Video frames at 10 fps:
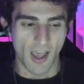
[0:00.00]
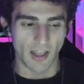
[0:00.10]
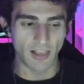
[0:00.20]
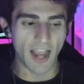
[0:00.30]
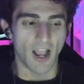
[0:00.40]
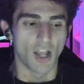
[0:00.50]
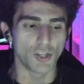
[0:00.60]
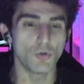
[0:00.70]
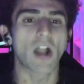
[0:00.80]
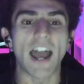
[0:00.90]
Like,
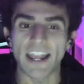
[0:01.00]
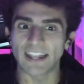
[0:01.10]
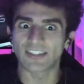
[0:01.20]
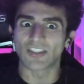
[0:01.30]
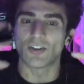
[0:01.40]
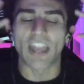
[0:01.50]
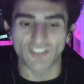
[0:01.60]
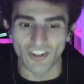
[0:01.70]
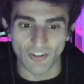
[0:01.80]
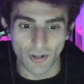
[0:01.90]
you gotta instill that
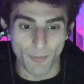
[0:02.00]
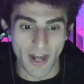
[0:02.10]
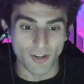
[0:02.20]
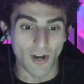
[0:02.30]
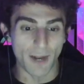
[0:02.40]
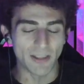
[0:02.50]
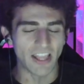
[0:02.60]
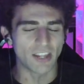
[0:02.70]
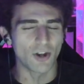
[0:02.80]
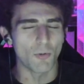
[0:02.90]
shit into your brain. You gotta be
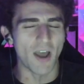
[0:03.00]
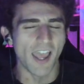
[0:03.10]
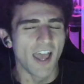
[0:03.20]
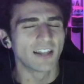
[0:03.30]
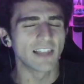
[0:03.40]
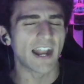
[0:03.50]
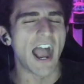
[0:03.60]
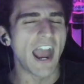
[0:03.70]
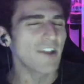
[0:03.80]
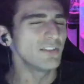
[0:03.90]
like, you know what? Like,
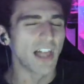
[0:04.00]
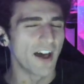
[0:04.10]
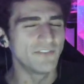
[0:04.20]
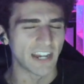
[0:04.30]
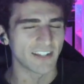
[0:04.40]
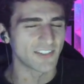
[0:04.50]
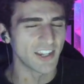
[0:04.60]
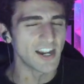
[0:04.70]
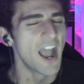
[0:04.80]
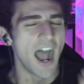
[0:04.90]
I love
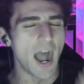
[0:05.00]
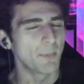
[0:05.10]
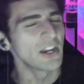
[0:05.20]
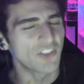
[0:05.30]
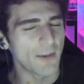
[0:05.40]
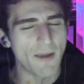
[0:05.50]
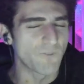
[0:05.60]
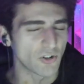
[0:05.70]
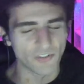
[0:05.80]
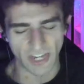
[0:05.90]
dancing. I'm gonna take my
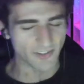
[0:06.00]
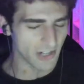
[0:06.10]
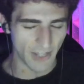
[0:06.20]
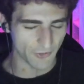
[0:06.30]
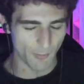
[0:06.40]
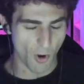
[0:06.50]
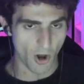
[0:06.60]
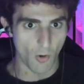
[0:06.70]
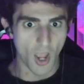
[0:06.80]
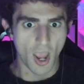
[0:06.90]
first dance class tomorrow.